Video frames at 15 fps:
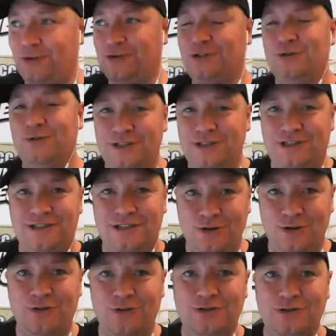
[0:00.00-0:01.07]

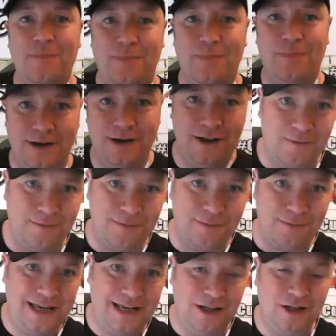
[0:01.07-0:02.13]
talked up a lot
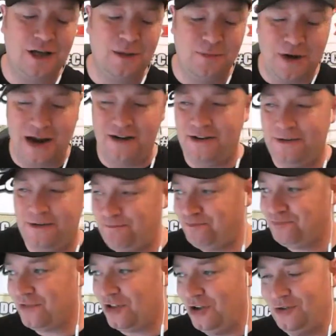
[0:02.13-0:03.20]
by Gil Cabrera,
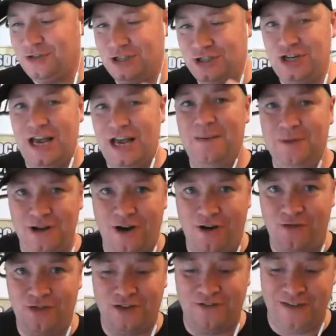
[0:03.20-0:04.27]
who's the
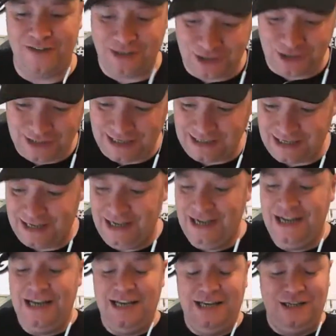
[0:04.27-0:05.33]
chairman of the
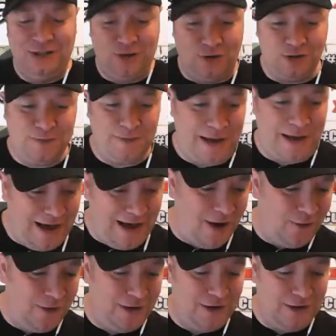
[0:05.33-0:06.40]
convention center. Talked
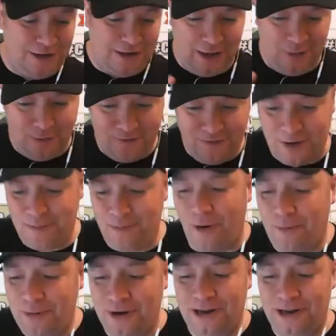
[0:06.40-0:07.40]
about how they were very